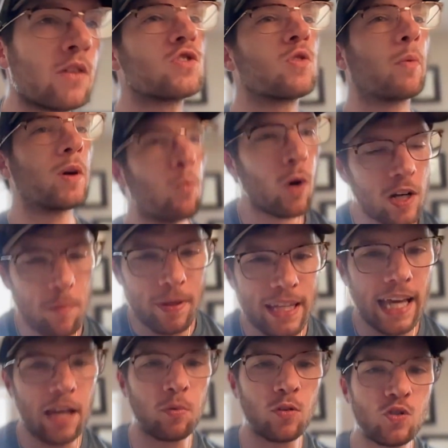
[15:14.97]
So we want to be
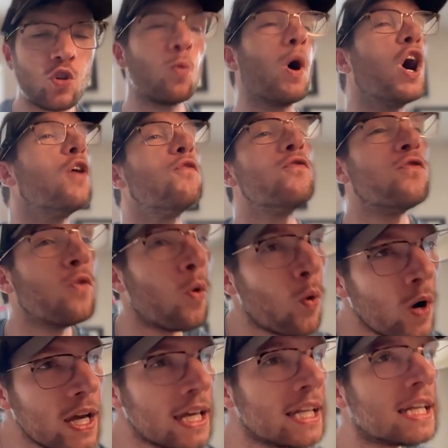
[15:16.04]
able to
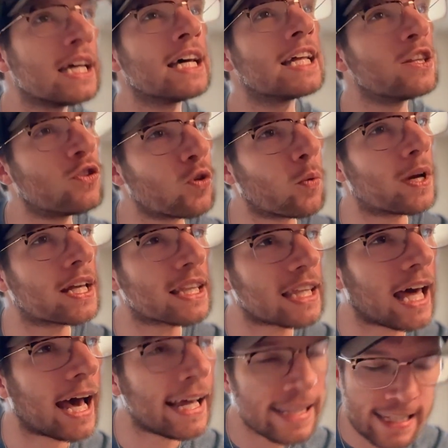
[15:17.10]
avoid doing
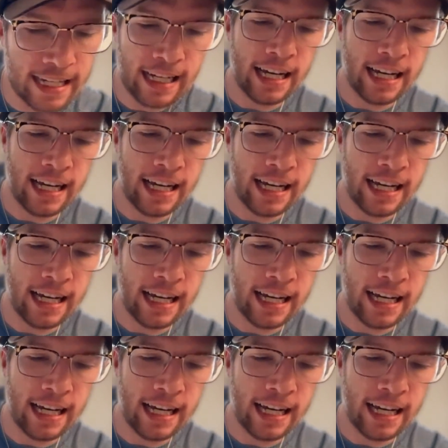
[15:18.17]
that.